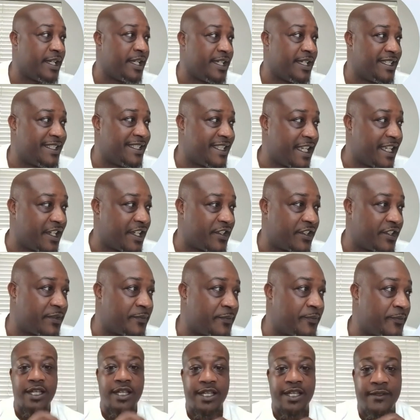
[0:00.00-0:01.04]
section.
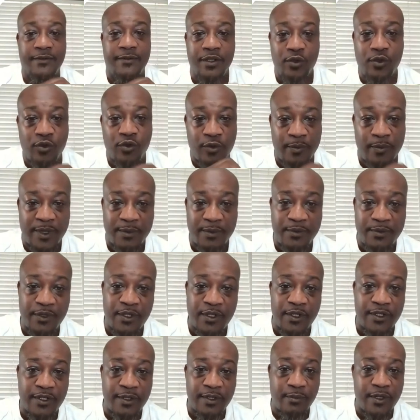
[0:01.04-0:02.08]
If you remember
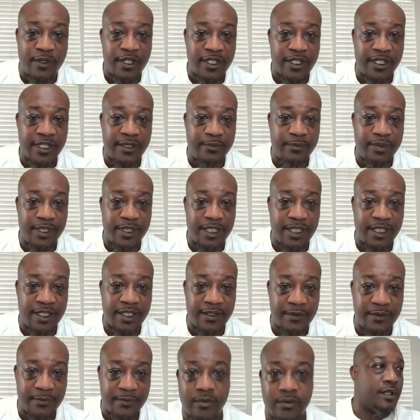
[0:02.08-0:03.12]
on the marketing
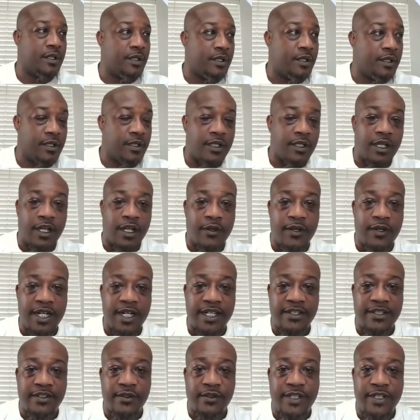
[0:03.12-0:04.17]
plan. All
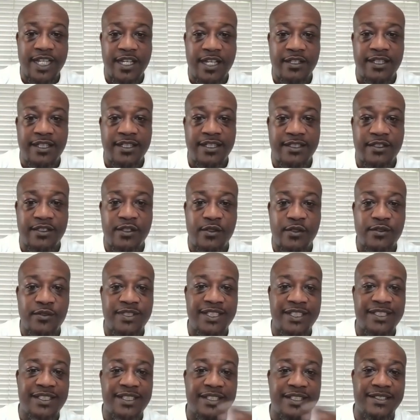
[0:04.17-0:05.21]
right, so now this goes
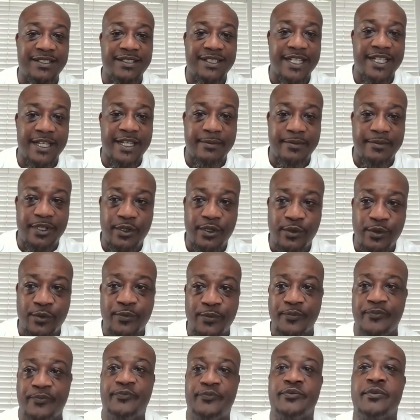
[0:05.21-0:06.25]
into step 2.
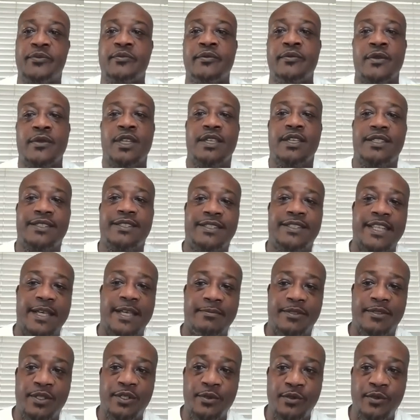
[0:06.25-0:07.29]

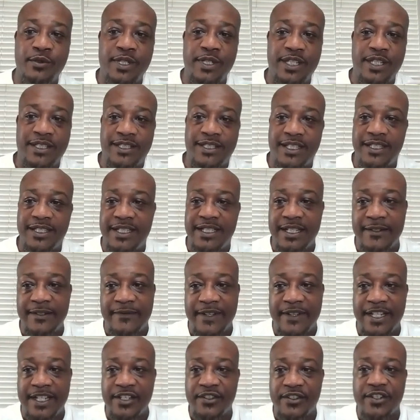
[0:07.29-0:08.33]
Step 2 is to
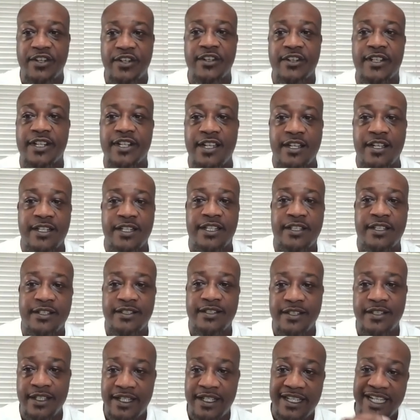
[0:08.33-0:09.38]
identify your target
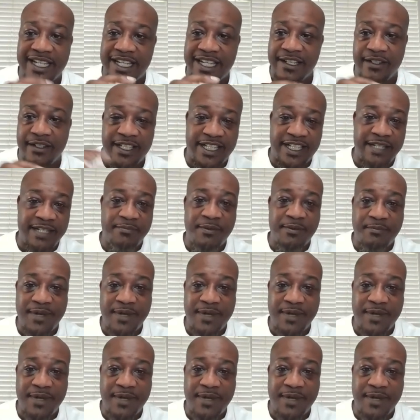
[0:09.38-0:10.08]
audience. Keep in